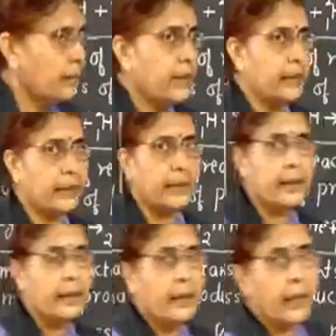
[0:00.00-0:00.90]

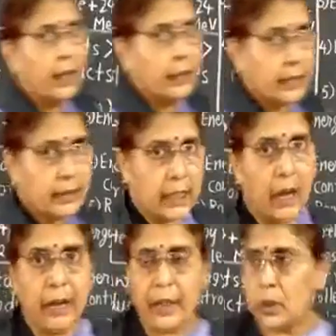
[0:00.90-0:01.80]
Then just
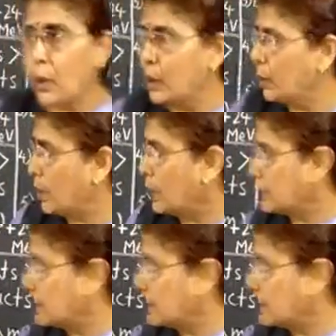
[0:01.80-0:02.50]
now I told you